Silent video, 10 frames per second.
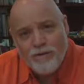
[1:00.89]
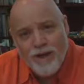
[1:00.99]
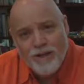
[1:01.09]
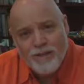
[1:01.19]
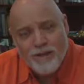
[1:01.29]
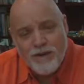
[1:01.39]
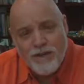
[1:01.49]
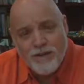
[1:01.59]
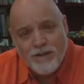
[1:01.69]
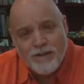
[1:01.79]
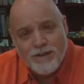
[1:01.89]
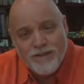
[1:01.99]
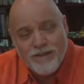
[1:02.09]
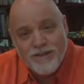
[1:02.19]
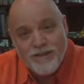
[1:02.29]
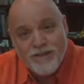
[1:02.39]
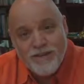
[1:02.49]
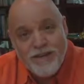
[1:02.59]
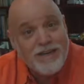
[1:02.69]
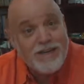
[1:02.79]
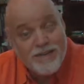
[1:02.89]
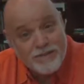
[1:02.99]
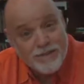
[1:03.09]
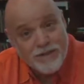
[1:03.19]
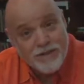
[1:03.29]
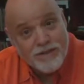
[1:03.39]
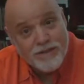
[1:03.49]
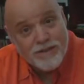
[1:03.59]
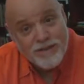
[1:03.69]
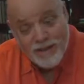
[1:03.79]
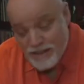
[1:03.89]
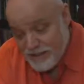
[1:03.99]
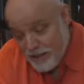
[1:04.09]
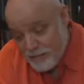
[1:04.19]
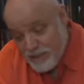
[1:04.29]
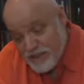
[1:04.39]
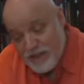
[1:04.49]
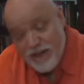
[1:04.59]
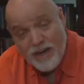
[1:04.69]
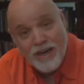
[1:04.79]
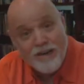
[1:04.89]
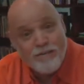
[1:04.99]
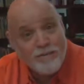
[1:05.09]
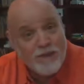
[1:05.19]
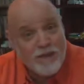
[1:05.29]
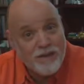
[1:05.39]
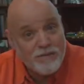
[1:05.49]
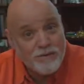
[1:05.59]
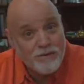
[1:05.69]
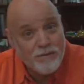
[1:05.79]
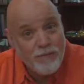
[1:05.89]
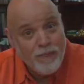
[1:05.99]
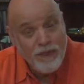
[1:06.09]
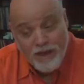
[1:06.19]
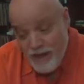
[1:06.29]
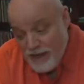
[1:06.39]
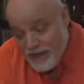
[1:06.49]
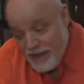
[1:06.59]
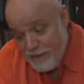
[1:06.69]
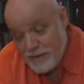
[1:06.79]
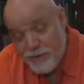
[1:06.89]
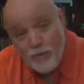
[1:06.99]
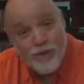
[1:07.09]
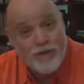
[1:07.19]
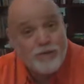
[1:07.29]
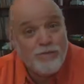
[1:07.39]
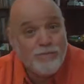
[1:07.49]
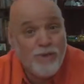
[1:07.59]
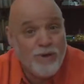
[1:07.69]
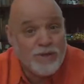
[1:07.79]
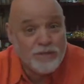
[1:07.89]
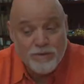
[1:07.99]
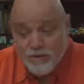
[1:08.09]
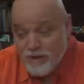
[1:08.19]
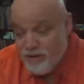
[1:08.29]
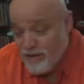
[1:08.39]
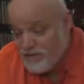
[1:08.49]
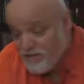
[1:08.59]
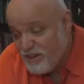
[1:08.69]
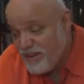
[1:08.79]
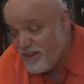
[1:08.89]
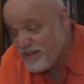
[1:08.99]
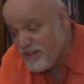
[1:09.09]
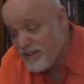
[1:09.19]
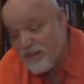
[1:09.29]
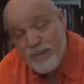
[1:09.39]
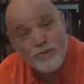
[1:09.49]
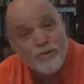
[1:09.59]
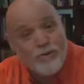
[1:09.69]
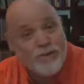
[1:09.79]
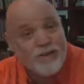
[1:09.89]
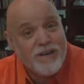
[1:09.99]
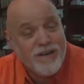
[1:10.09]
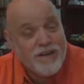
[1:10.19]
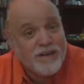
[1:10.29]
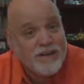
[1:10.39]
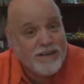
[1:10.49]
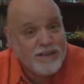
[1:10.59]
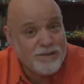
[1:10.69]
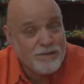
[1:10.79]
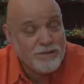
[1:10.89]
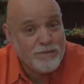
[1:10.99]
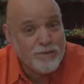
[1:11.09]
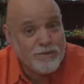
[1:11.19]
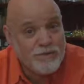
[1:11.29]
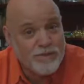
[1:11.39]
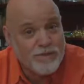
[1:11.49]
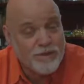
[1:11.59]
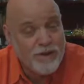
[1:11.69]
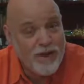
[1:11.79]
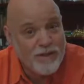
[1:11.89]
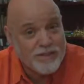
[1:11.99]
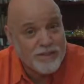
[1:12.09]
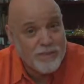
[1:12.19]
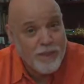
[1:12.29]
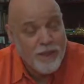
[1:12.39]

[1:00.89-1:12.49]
the grass underneath it? It kills it. It stops the sunlight from getting through. It keeps it way too moist so that you get fungus and things growing that kills the roots of the grass.